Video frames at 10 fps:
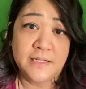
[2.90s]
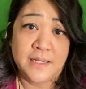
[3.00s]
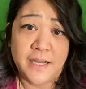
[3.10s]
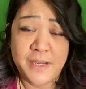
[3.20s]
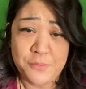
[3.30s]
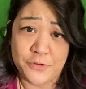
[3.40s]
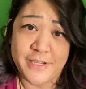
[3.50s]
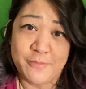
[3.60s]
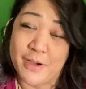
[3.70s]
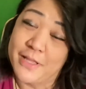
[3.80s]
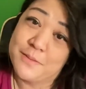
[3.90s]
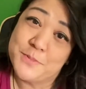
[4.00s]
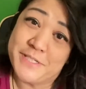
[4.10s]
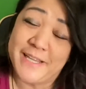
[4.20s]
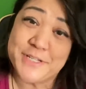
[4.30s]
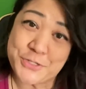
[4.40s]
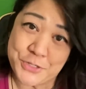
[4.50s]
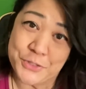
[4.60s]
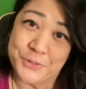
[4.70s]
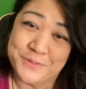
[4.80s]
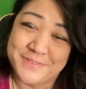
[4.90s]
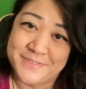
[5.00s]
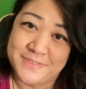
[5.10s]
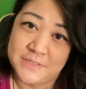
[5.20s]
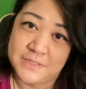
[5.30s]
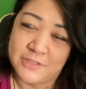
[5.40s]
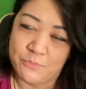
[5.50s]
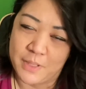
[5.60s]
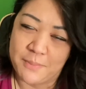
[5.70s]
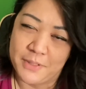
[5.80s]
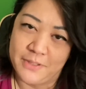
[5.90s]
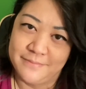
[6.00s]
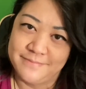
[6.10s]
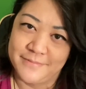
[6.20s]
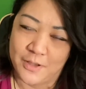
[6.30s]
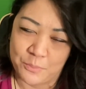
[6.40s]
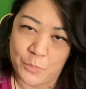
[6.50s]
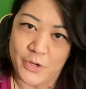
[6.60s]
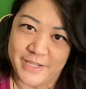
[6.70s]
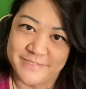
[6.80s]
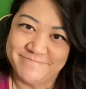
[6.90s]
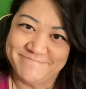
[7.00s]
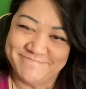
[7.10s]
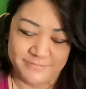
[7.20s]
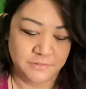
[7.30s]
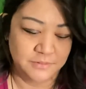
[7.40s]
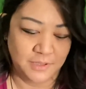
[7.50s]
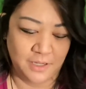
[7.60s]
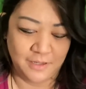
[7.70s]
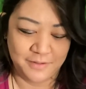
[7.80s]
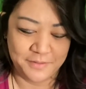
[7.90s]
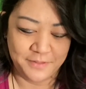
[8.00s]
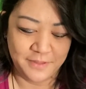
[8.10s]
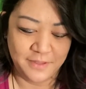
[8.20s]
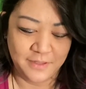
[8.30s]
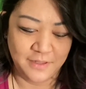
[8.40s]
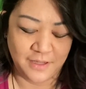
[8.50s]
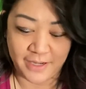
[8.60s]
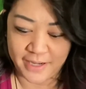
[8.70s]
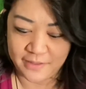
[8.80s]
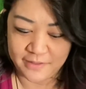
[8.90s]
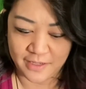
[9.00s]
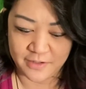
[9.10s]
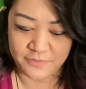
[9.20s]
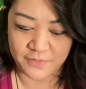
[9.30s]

Hi Brie, welcome to day 2 of Blame It on Brie. I had kind of